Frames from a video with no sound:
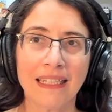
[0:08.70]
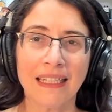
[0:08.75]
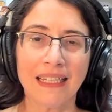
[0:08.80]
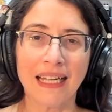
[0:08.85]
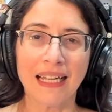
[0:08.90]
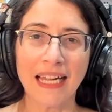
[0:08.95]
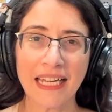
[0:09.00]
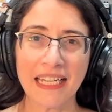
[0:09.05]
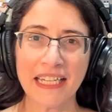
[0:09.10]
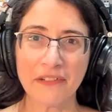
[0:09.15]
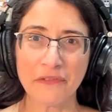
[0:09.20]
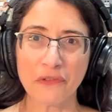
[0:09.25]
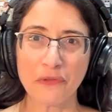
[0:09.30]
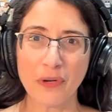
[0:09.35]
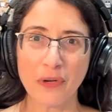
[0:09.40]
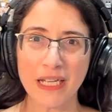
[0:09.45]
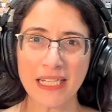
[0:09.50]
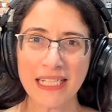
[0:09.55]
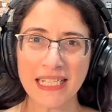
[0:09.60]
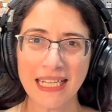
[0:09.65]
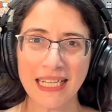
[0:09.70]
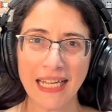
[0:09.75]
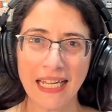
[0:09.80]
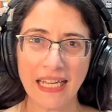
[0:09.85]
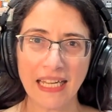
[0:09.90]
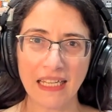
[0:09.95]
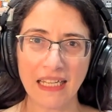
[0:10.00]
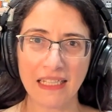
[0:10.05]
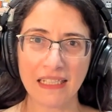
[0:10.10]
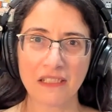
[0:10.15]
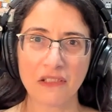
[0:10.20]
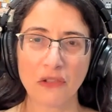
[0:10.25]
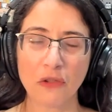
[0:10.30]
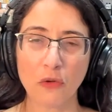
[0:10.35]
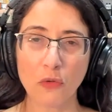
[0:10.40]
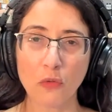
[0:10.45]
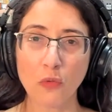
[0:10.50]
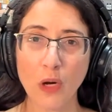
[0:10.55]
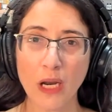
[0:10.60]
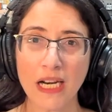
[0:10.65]
Hey everyone, and
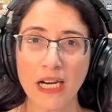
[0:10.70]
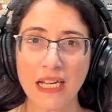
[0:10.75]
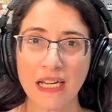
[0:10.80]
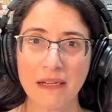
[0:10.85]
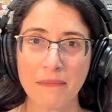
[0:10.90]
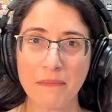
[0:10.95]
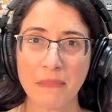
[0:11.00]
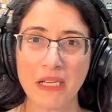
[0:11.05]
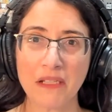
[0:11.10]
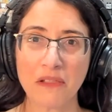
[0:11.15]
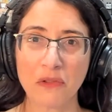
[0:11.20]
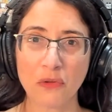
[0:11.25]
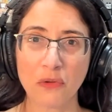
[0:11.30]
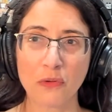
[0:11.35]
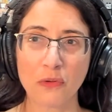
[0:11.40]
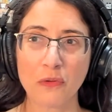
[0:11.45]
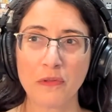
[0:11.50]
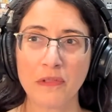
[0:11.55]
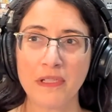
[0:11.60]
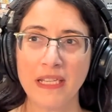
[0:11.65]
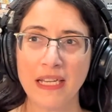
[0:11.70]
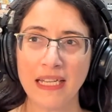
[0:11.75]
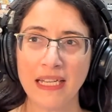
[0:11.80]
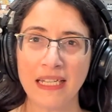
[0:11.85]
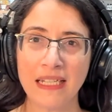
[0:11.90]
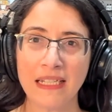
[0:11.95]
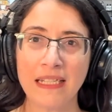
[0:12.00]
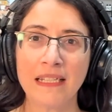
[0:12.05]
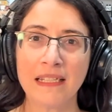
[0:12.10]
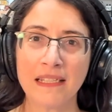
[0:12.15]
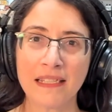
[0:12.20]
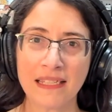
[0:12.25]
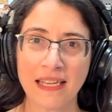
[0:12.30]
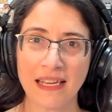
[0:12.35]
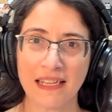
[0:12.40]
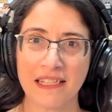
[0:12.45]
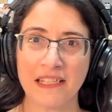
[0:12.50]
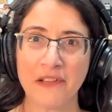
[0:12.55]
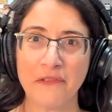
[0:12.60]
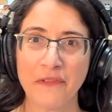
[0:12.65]
welcome to the
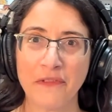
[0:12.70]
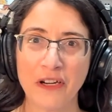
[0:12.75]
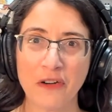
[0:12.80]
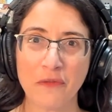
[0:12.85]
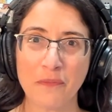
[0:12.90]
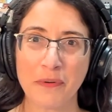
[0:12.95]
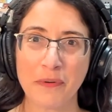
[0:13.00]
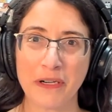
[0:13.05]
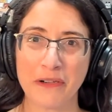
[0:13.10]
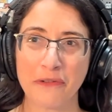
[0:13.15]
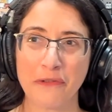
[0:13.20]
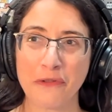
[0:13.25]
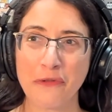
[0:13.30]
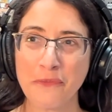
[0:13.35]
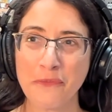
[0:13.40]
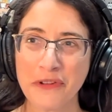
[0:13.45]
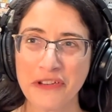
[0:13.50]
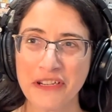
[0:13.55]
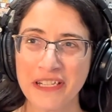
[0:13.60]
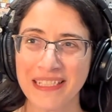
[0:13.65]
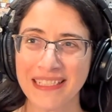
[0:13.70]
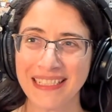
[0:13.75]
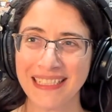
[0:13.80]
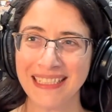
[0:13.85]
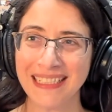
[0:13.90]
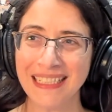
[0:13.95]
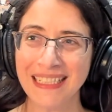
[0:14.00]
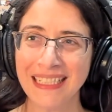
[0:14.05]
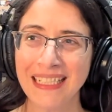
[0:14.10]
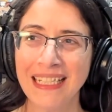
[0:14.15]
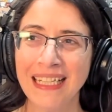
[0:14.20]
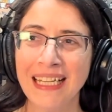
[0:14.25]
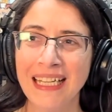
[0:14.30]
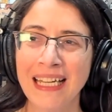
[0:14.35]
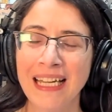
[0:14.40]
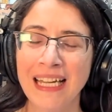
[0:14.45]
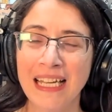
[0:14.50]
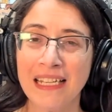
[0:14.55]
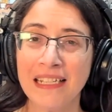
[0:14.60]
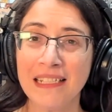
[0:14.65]
SaaS Developer community.
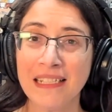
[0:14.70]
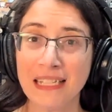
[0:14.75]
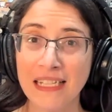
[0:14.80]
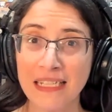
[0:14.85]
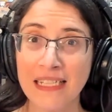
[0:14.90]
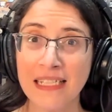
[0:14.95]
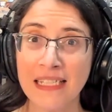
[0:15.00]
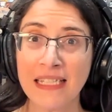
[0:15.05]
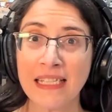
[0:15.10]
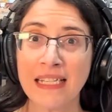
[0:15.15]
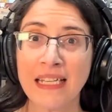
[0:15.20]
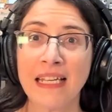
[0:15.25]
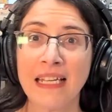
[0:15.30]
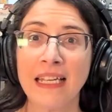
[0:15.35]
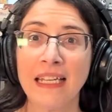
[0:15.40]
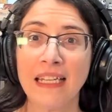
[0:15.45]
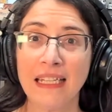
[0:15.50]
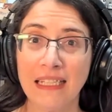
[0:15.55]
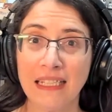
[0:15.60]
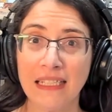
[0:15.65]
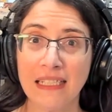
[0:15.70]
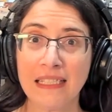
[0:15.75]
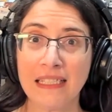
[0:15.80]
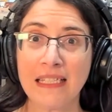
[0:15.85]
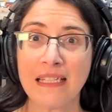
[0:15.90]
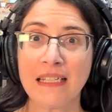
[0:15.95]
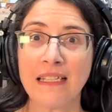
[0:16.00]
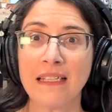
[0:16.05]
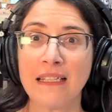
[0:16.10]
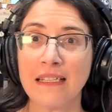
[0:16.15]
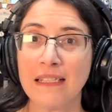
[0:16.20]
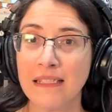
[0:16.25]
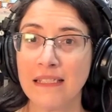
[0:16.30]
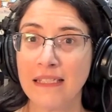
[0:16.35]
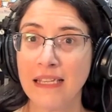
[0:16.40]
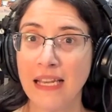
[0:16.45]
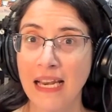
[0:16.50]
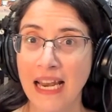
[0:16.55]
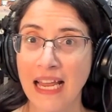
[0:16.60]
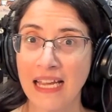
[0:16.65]
This is
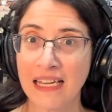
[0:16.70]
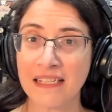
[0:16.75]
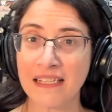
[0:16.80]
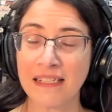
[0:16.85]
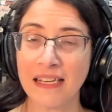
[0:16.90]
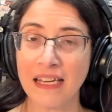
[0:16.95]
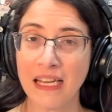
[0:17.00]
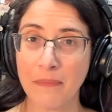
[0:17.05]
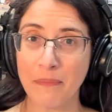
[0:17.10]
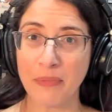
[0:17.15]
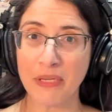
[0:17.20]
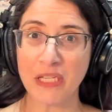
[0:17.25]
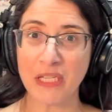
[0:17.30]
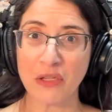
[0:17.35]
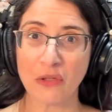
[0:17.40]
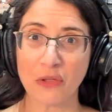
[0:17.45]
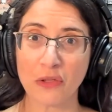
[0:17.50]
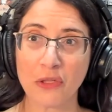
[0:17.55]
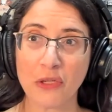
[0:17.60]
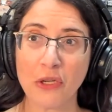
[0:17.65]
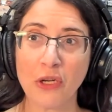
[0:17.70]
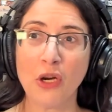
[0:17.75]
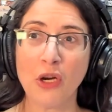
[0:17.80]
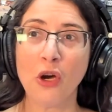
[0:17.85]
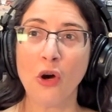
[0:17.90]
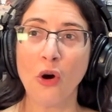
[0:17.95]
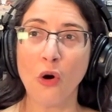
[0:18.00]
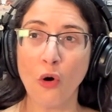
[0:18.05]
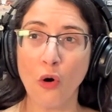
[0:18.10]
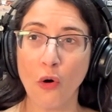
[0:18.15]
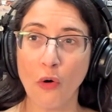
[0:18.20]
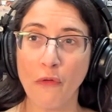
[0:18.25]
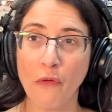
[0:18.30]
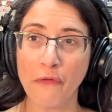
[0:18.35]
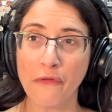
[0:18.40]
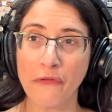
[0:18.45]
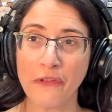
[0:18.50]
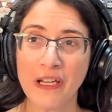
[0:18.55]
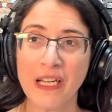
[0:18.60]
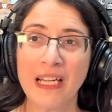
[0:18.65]
the last episode
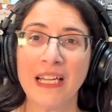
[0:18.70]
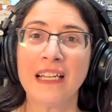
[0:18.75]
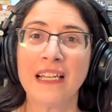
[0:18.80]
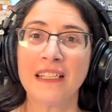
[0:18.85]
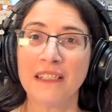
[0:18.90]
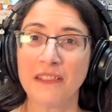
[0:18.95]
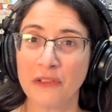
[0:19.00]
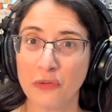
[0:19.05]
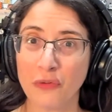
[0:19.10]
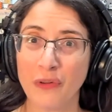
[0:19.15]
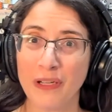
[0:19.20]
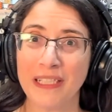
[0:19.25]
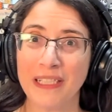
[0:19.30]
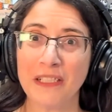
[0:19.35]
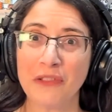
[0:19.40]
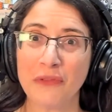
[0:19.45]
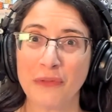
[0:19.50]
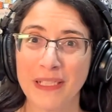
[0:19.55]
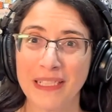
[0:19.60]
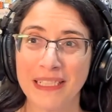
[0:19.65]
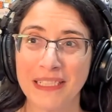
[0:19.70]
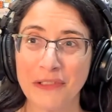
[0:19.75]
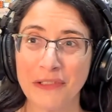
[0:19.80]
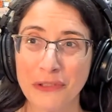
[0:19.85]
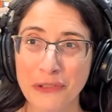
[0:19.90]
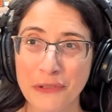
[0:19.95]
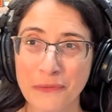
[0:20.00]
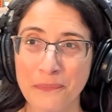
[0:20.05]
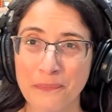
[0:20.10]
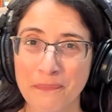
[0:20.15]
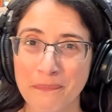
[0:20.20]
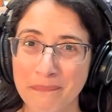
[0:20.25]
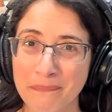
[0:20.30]
of 2022.